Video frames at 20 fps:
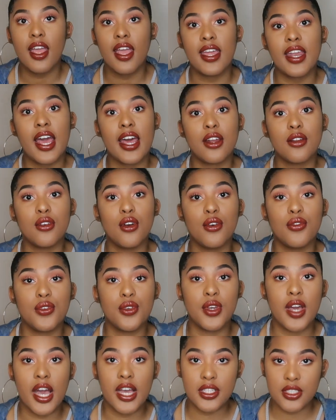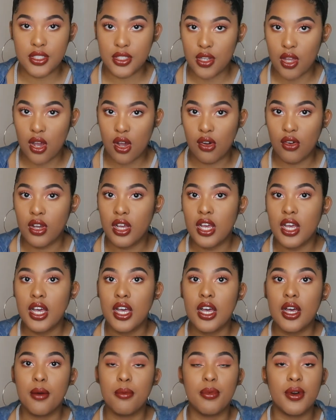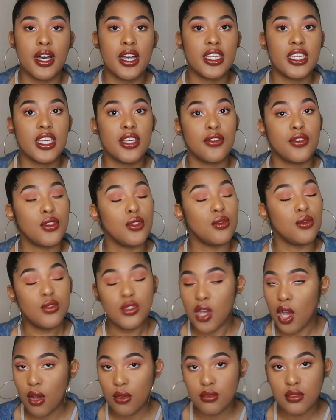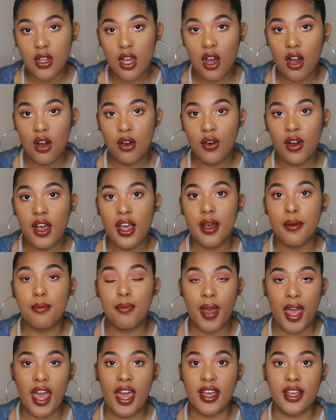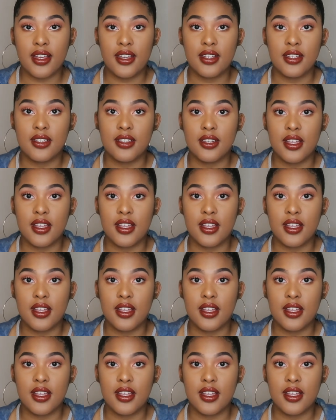And I don't know if you guys know, but if you don't know, back